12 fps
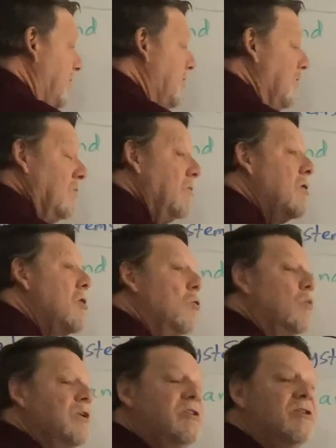2,
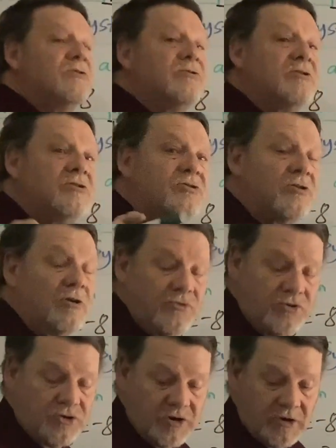which is the
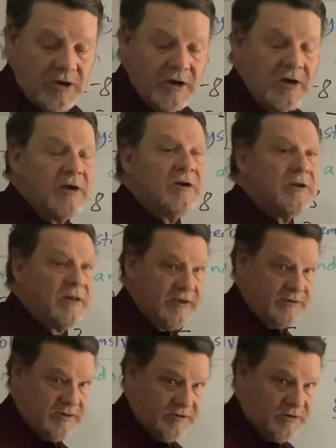solution to that
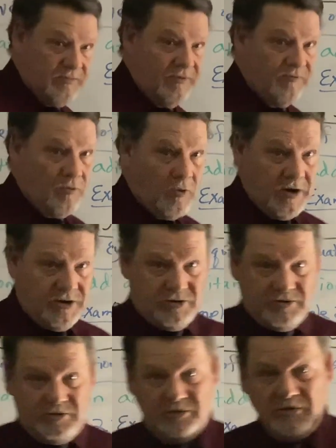system of
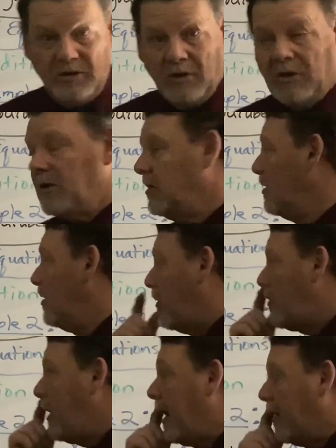equations.
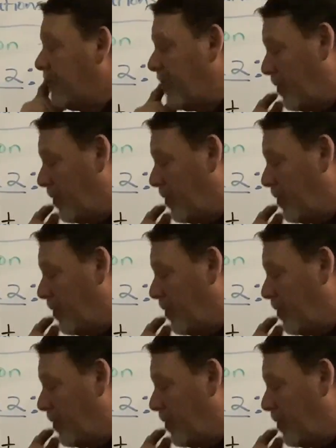Okay, I'm going to